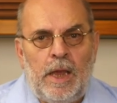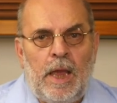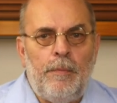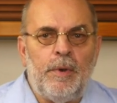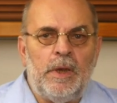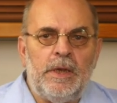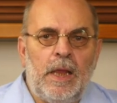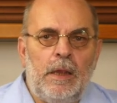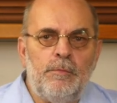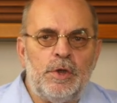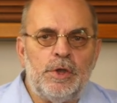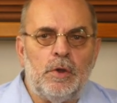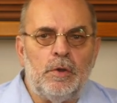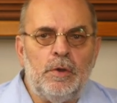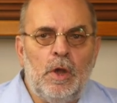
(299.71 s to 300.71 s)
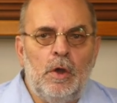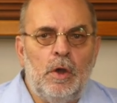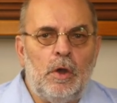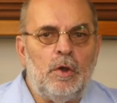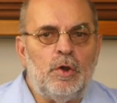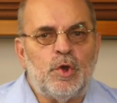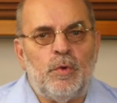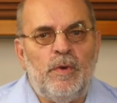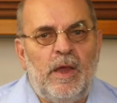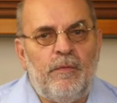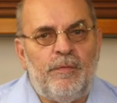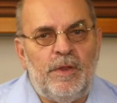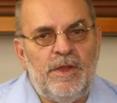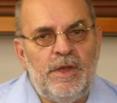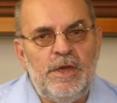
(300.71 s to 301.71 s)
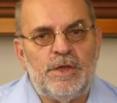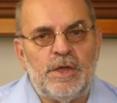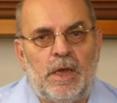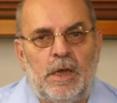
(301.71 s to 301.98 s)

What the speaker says: Apple and Amazon also have these